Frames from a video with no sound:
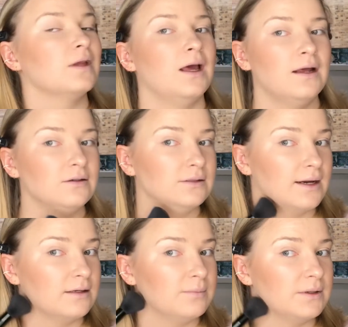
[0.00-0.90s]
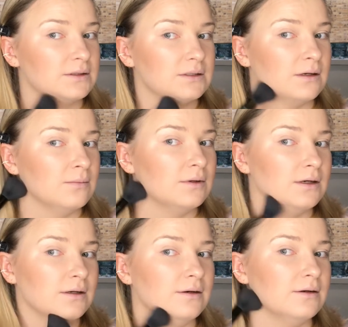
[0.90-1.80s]
And I also like to put some
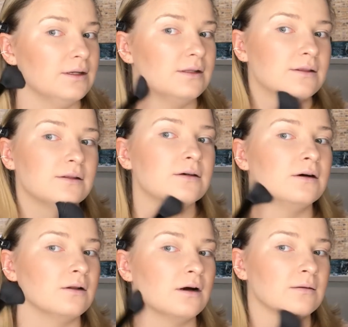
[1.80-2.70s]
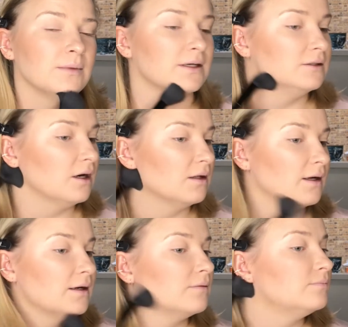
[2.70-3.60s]
underneath along my
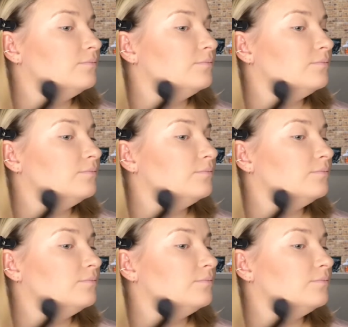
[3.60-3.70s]
jawline.